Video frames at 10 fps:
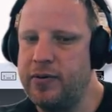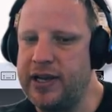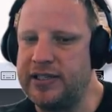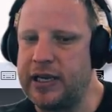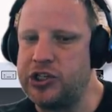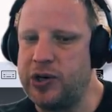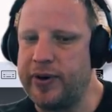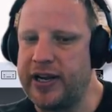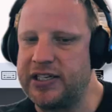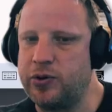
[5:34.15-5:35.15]
essentially
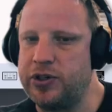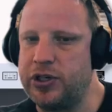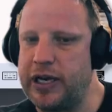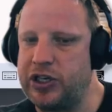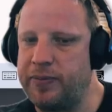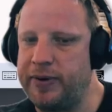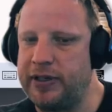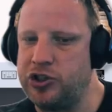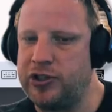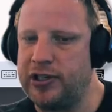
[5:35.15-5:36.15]
what I saw in Adobe
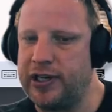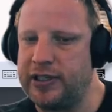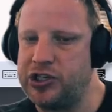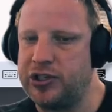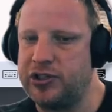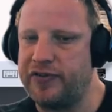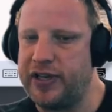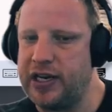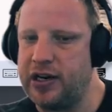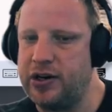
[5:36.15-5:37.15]
Digital Editions over
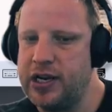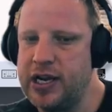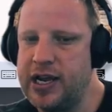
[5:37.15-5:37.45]
here,